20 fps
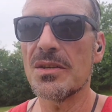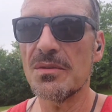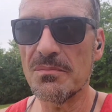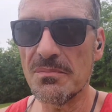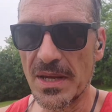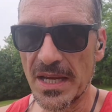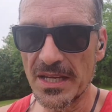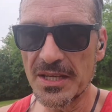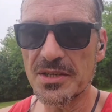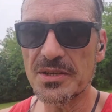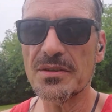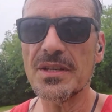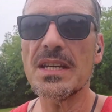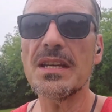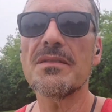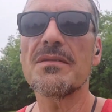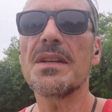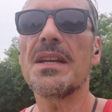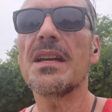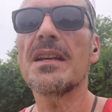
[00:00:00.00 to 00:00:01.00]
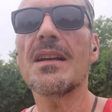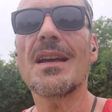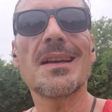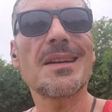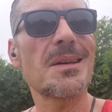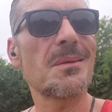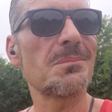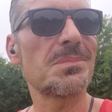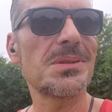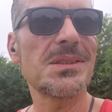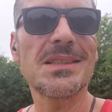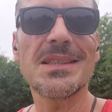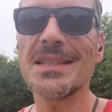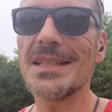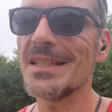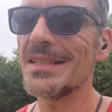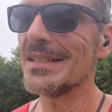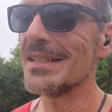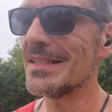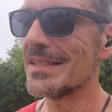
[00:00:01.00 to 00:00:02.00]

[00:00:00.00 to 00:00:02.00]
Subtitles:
Make your evening completely